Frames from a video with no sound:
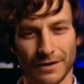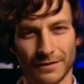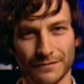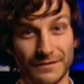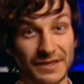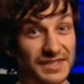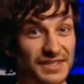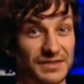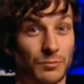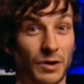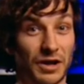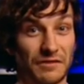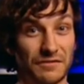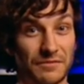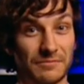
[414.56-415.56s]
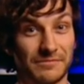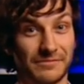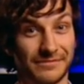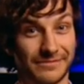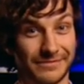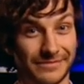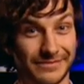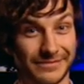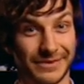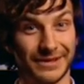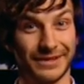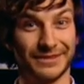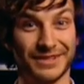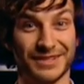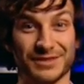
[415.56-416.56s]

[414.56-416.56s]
This is one of them. This